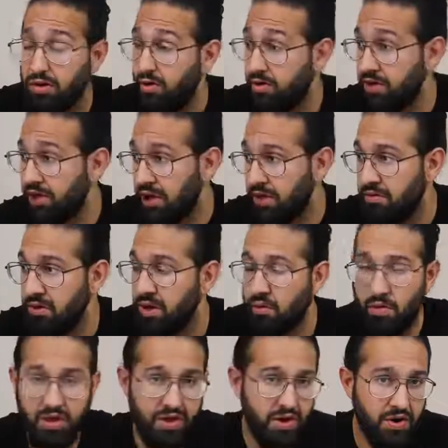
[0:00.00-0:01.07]
or
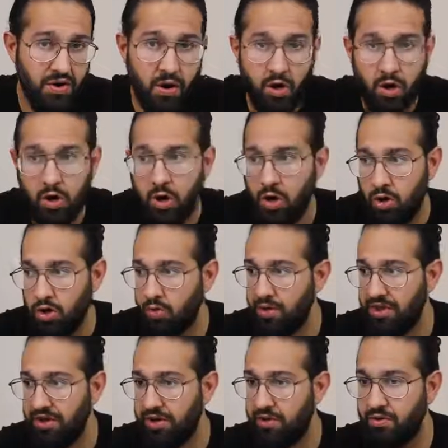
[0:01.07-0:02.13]
whether you're in Hong Kong,
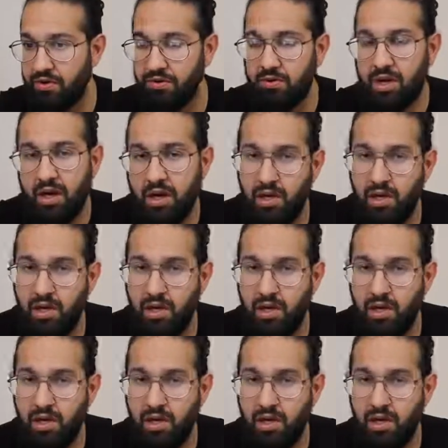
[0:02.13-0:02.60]
whether you're in